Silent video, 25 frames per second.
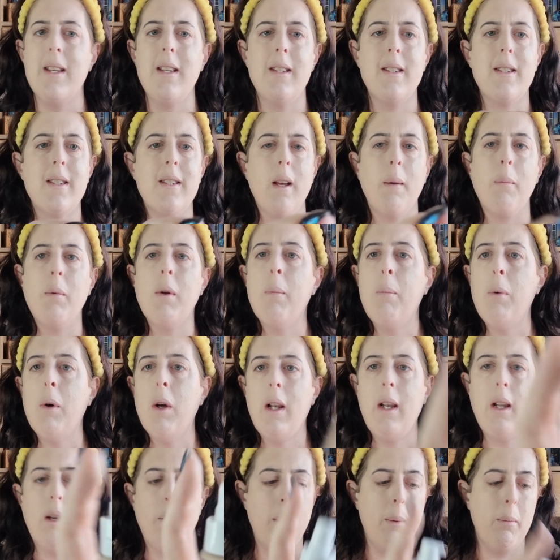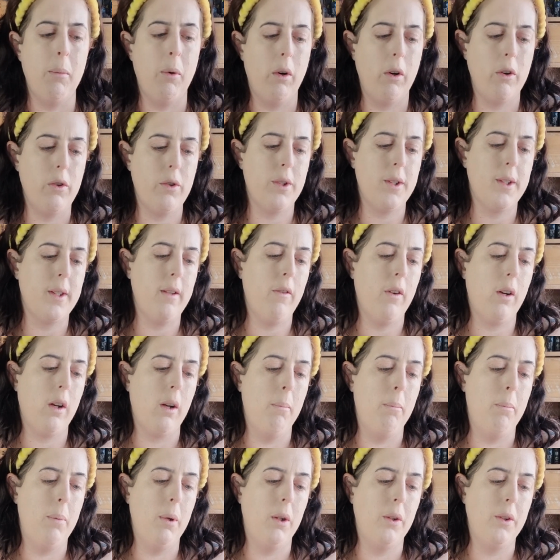It's, I'm going to put a little bit more on just to see if I
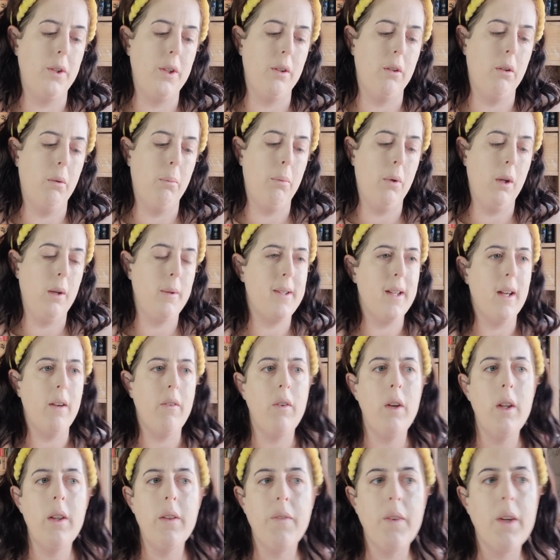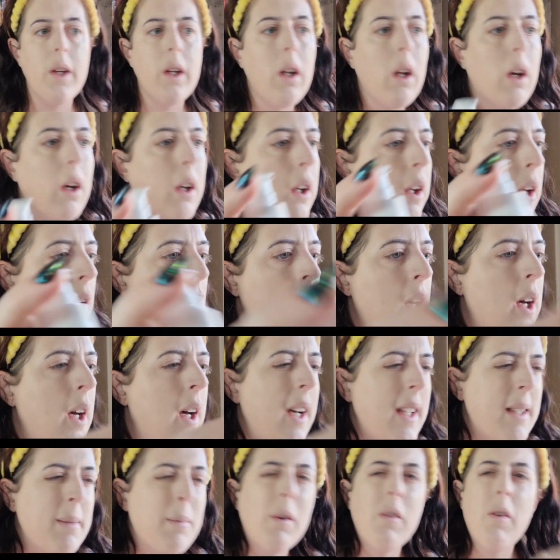can build it up. But I definitely feel like
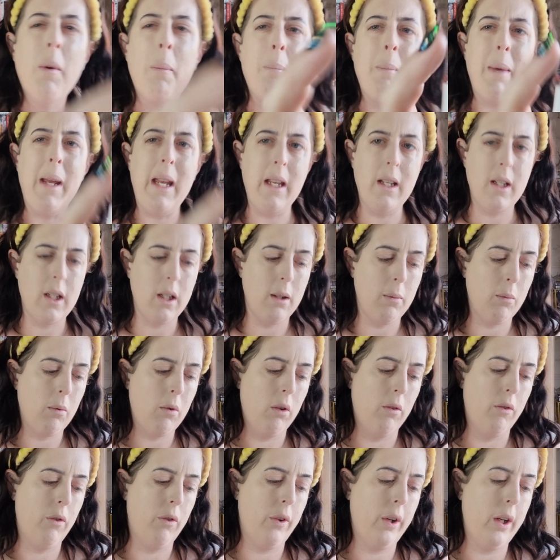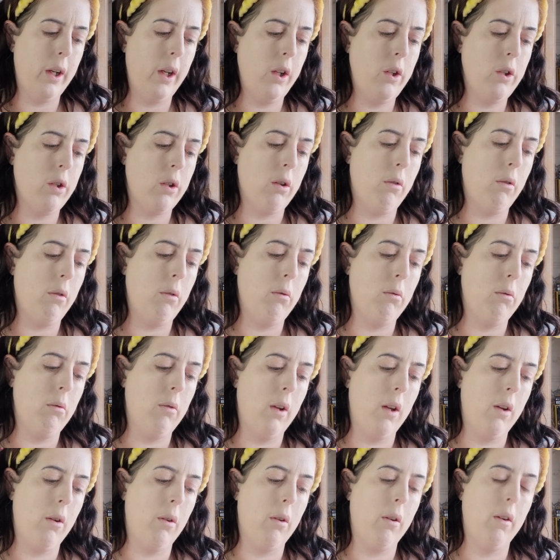it's more of a medium coverage.
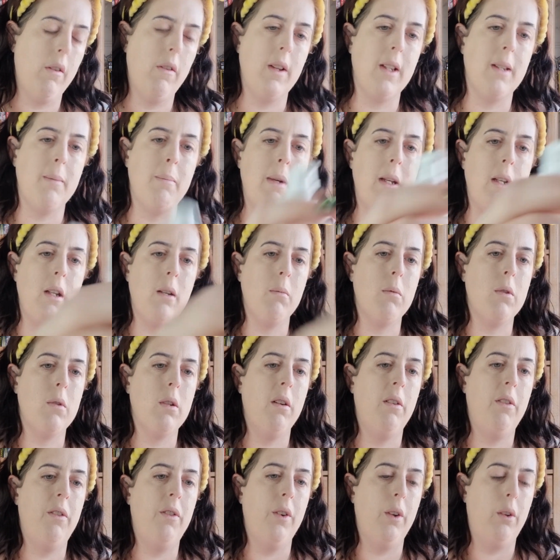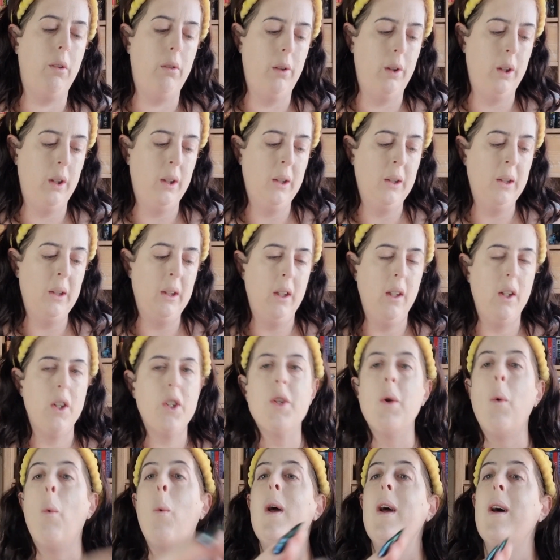I don't know if it's medium to full.
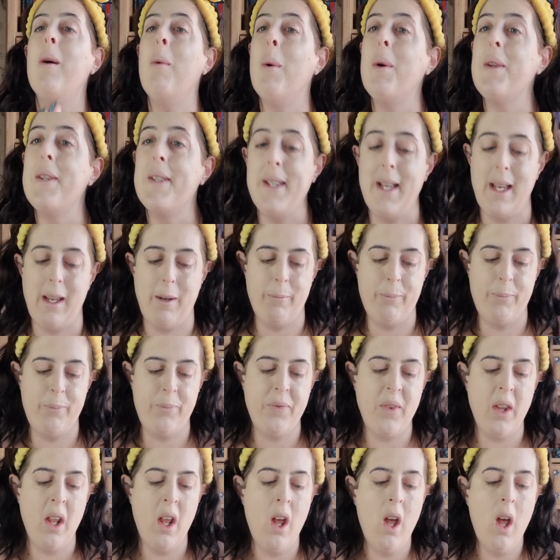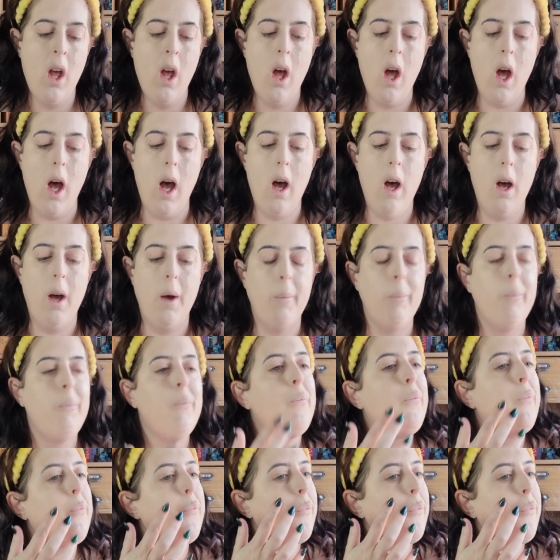So we'll see.